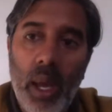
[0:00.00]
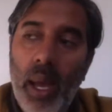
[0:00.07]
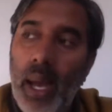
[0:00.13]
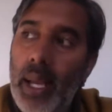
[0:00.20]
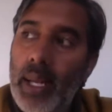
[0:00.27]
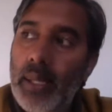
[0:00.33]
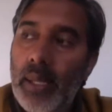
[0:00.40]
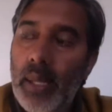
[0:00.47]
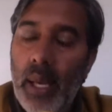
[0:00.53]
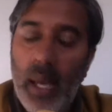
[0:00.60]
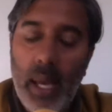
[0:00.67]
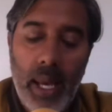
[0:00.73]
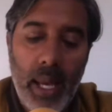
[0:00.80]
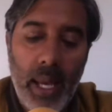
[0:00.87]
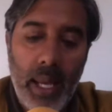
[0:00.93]
And
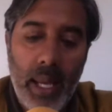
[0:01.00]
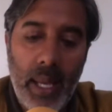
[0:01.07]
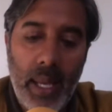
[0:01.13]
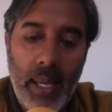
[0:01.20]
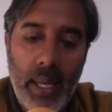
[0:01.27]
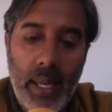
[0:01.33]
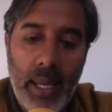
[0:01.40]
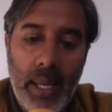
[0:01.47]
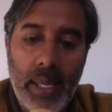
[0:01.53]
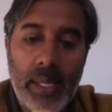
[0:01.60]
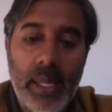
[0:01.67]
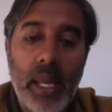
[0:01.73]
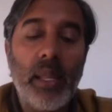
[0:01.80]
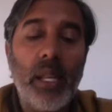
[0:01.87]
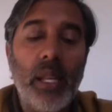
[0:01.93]
he
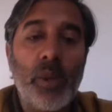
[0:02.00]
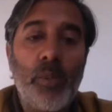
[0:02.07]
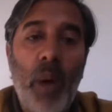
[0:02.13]
said that as